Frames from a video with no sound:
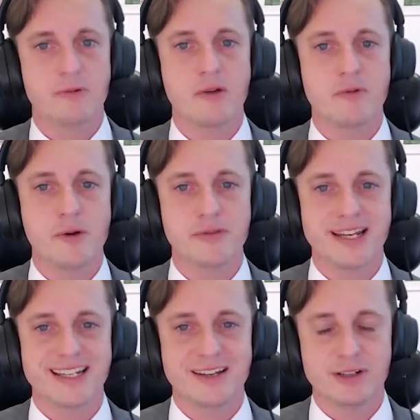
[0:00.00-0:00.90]
around
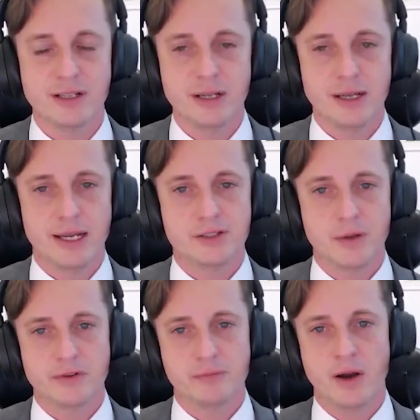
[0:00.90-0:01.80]
that level. In
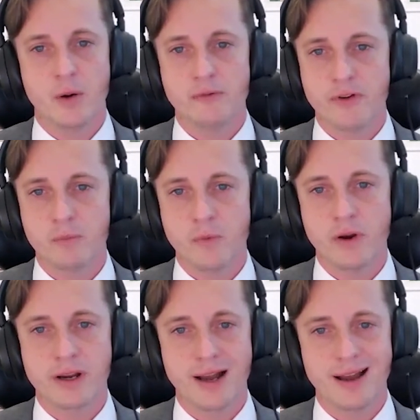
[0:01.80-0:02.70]
terms of my own
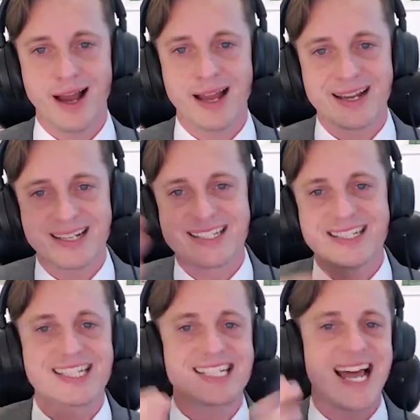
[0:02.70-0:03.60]
framework, I can
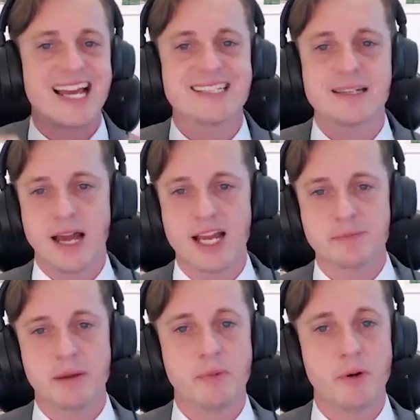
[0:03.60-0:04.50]
slice and dice
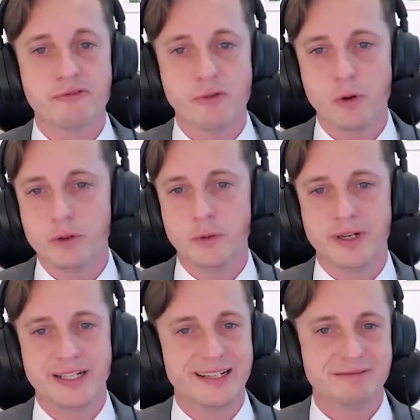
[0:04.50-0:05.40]
my portfolio
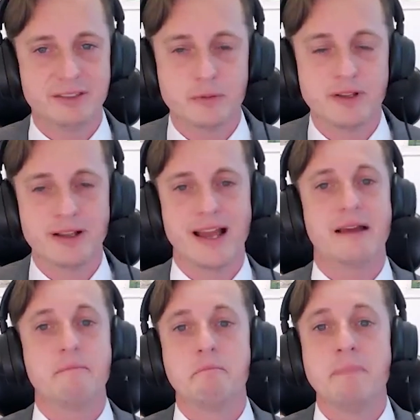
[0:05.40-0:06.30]
in
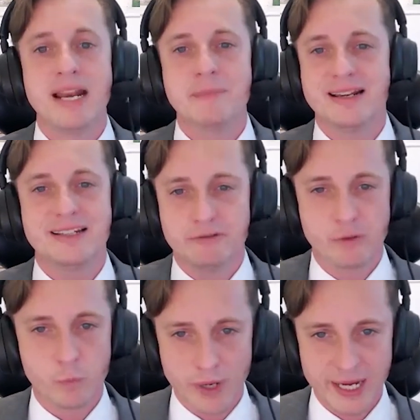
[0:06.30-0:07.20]
many
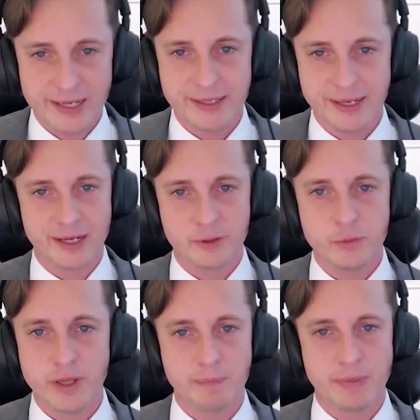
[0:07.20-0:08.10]
different ways, and I
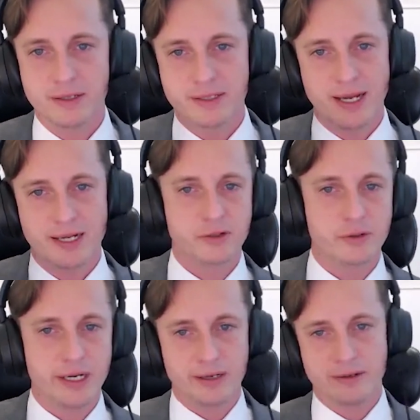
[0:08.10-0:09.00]
do that because I like to
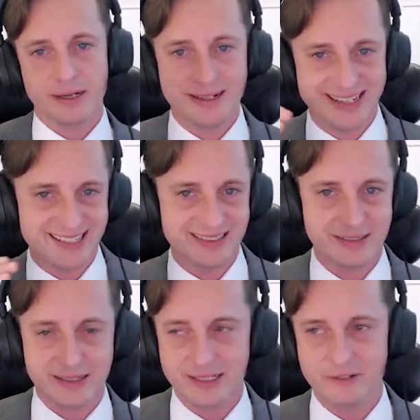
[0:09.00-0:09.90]
look at it
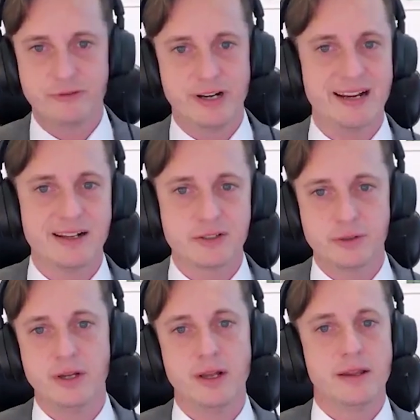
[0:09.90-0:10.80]
in different angles.
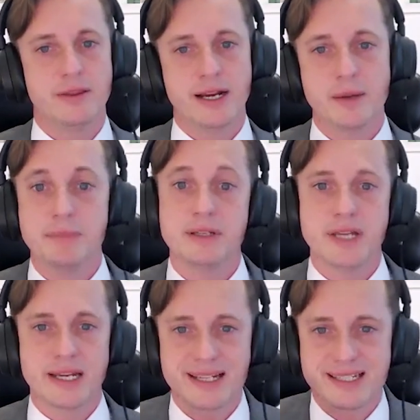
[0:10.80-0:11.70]
So that can be
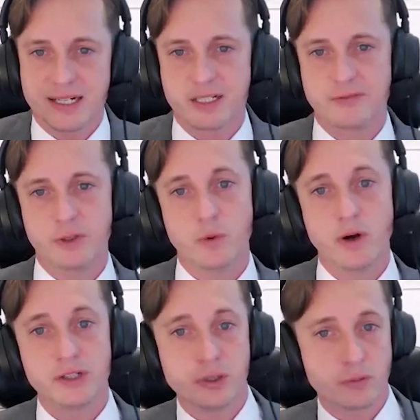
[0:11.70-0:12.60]
taking a sector view
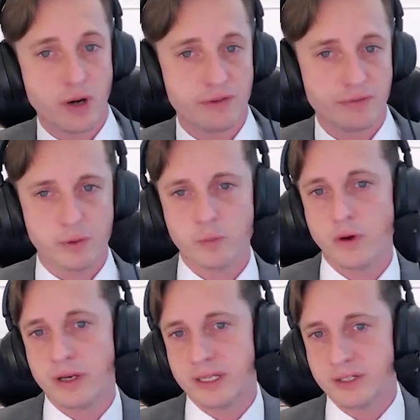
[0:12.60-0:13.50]
or a geographic view
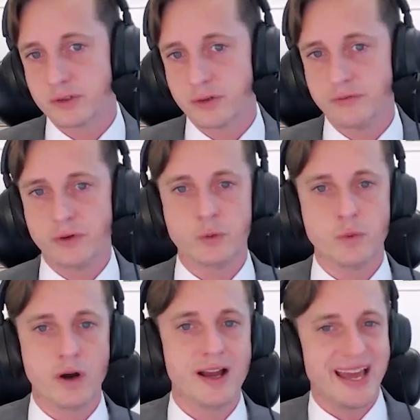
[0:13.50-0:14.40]
or an industry
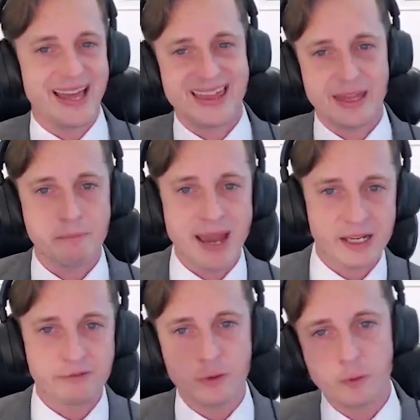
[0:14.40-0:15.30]
view or a
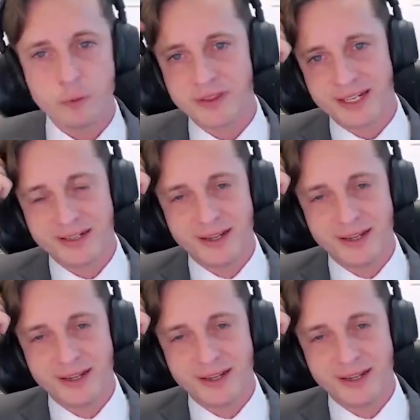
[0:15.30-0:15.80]
thematic view, and then